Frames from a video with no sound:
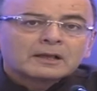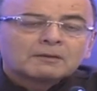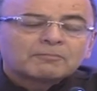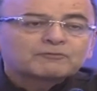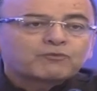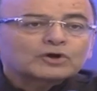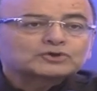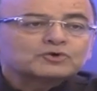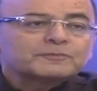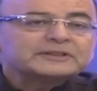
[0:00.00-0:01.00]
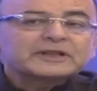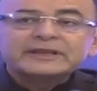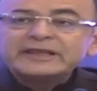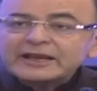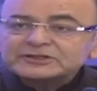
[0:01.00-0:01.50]
But what should be the
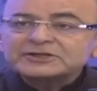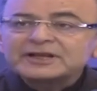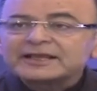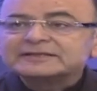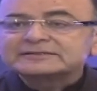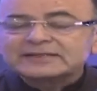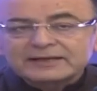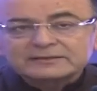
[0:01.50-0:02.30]
reaction against that?